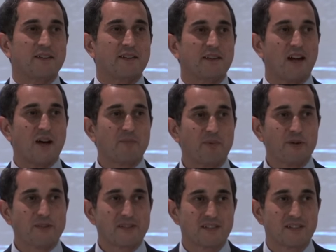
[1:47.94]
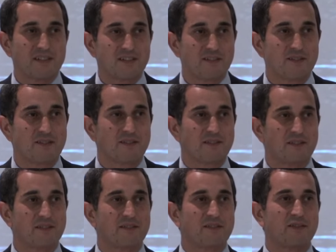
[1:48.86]
Campos,
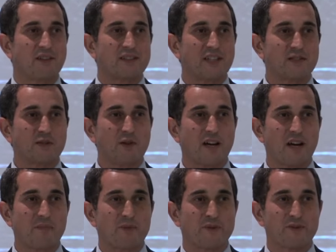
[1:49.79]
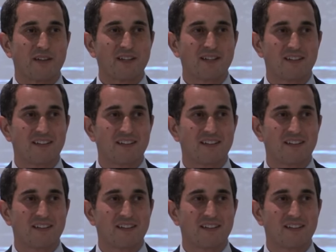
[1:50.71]
Francisco Campos, right?